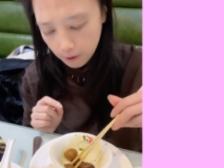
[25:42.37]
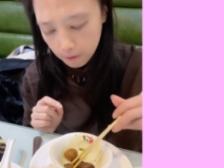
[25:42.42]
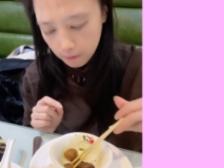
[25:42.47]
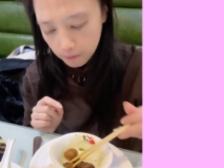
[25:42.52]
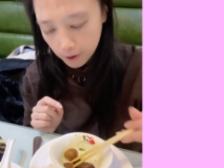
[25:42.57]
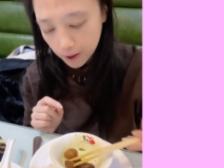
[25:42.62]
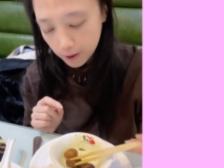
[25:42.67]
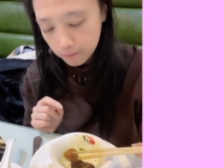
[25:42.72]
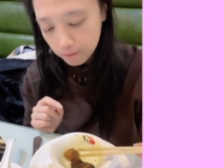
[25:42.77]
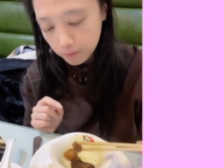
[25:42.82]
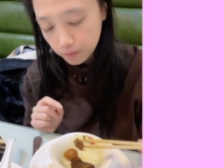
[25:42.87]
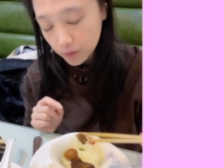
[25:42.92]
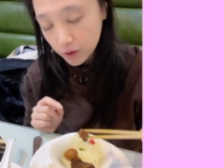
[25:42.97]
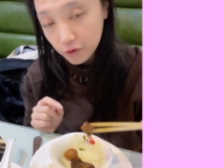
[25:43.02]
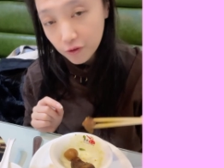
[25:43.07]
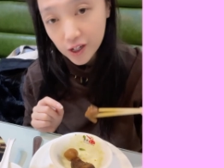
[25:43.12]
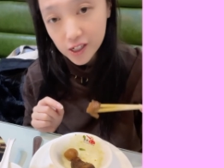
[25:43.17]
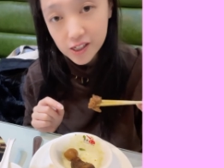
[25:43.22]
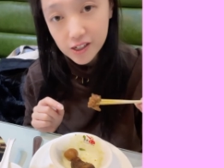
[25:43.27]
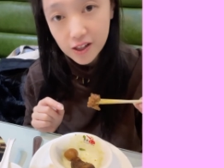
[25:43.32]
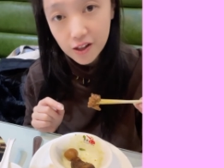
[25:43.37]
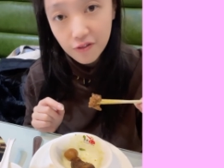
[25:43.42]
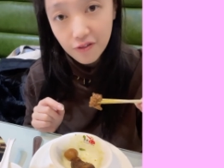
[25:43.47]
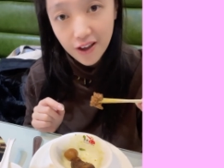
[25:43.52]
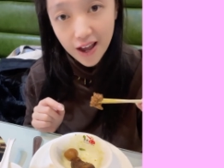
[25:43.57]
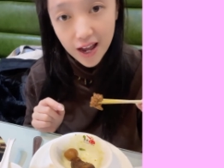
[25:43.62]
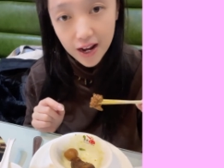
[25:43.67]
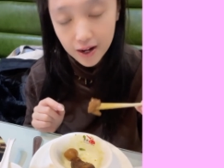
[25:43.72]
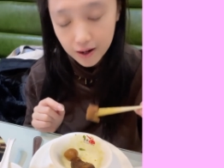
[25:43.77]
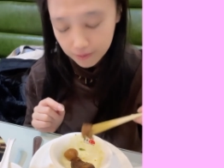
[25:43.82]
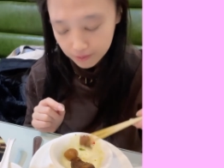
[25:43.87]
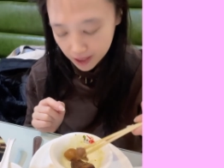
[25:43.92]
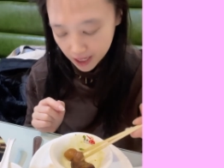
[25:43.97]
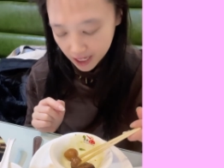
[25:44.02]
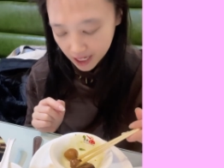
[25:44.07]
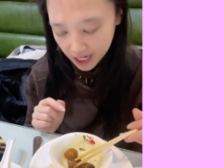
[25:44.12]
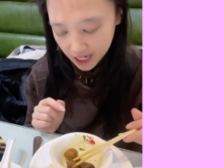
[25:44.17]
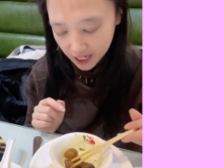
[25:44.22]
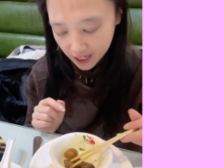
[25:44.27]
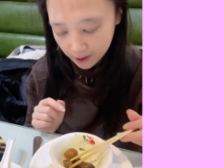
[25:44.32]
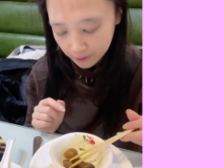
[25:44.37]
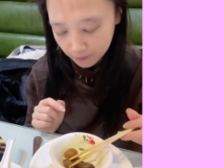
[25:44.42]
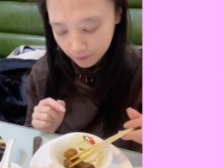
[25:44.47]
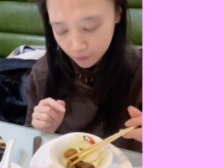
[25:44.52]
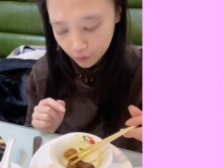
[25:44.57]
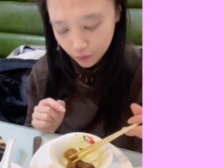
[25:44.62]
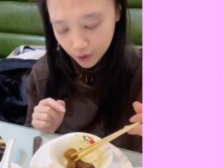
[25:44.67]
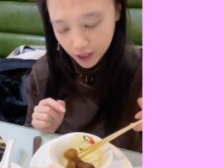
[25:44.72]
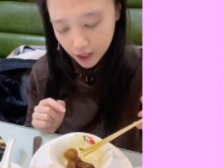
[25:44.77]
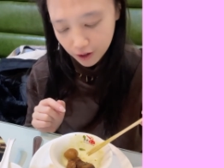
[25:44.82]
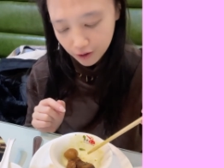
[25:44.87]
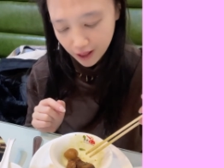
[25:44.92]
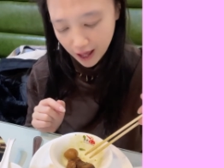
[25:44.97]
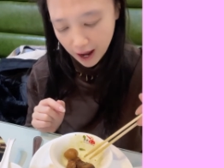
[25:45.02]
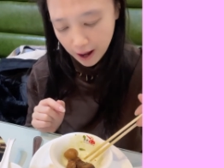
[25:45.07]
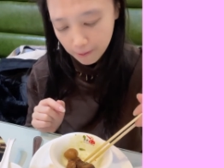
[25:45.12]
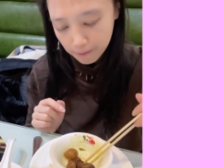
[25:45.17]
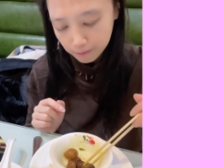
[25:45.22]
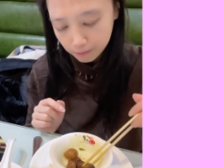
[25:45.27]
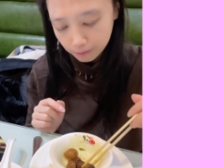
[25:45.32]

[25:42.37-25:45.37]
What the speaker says: Oh, the rest of the fat I'm not eating. You know that.